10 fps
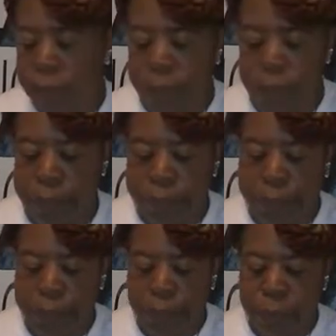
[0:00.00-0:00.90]
Mm-hmm.
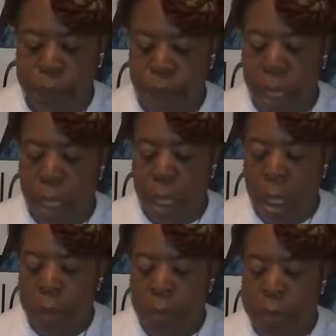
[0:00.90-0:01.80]

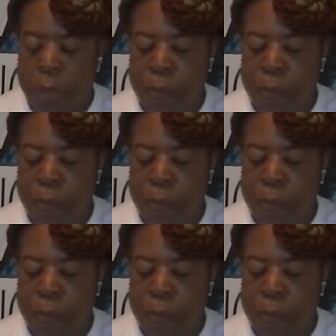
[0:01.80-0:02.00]
So, Mr.